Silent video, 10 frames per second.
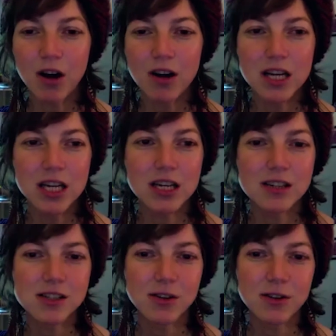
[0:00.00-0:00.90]
And
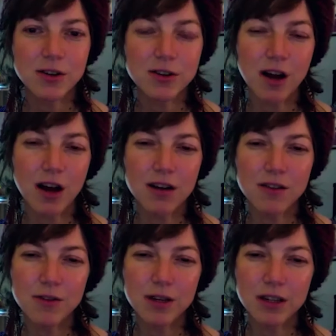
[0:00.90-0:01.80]
so you're not
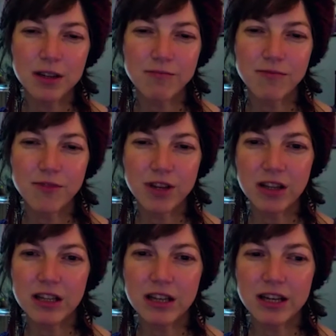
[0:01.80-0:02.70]
really
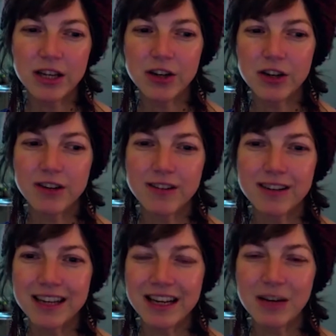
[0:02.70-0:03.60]
feeling like you're
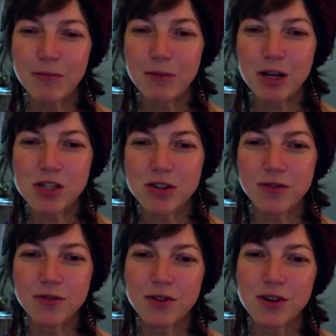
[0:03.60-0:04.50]
getting a bunch of
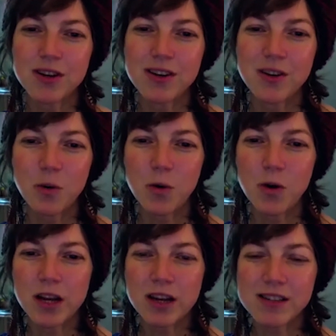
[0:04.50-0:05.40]

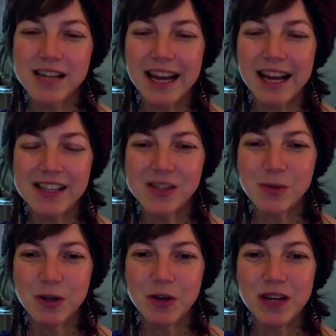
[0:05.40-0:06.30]
organ taste when
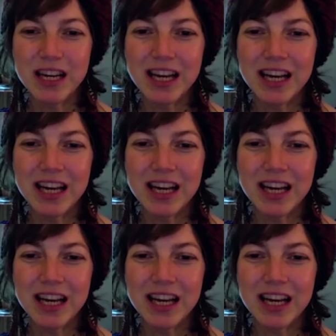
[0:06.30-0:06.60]
you eat it.